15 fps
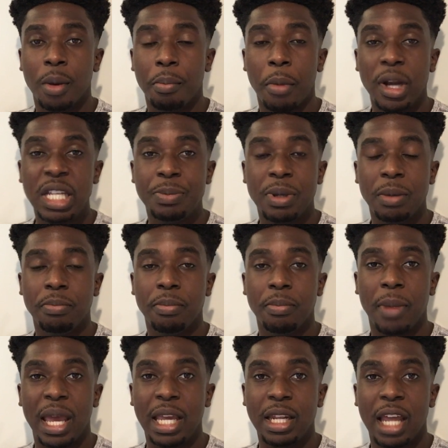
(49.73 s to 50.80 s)
Money's being
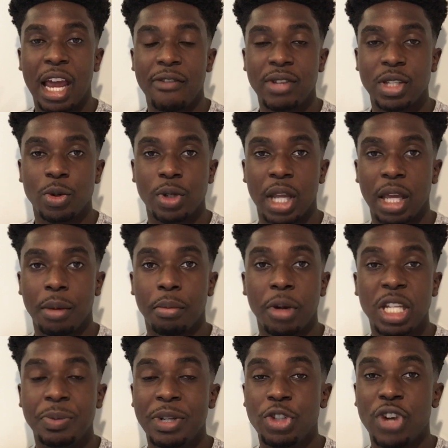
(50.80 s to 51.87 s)
made every single day.
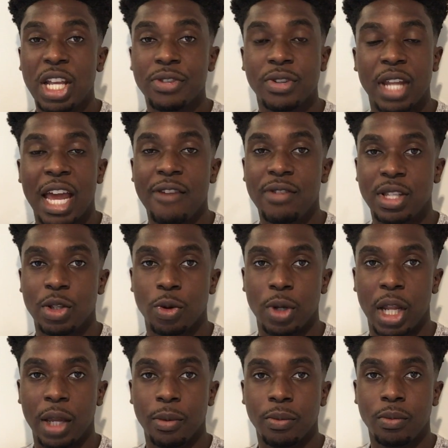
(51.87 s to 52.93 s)
Money's being transferred every single
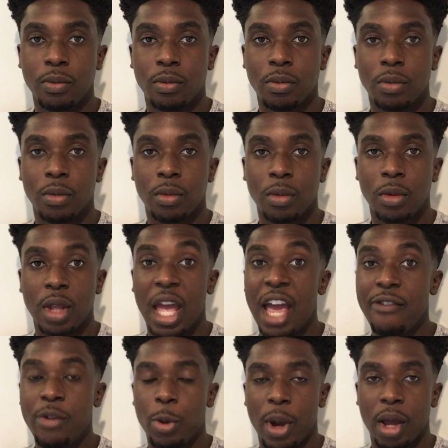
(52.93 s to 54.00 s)
day.
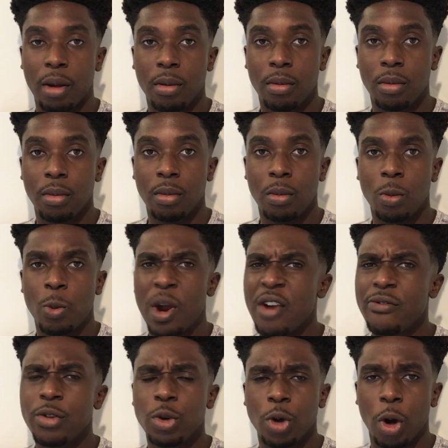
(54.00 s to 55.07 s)
Everywhere.
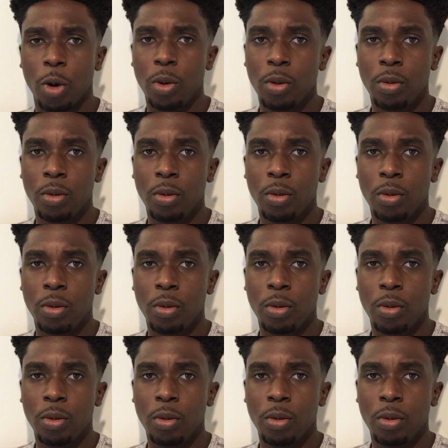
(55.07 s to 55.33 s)
Wherever you go.